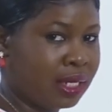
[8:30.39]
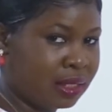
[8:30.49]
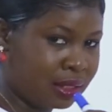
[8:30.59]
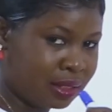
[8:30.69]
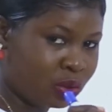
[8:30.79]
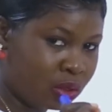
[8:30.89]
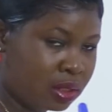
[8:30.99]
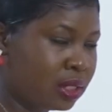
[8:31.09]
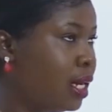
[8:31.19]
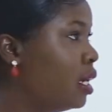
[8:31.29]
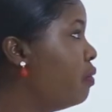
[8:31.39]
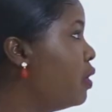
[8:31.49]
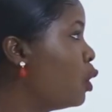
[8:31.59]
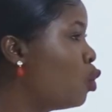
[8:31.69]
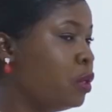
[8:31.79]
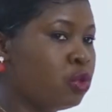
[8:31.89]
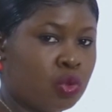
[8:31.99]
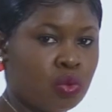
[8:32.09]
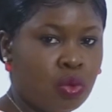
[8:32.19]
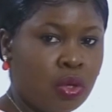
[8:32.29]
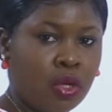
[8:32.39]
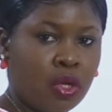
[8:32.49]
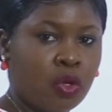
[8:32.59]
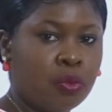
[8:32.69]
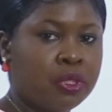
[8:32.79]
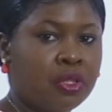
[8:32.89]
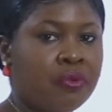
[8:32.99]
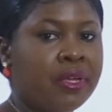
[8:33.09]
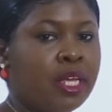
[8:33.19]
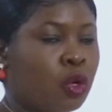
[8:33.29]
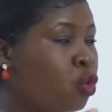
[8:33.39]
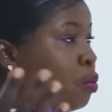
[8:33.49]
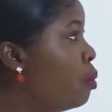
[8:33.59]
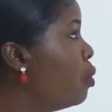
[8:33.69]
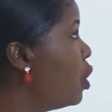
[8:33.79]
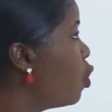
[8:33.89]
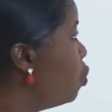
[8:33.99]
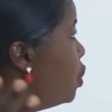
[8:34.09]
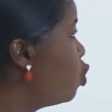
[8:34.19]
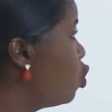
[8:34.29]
That is not an event. It could be 2, it could be 3, it could be more, it could be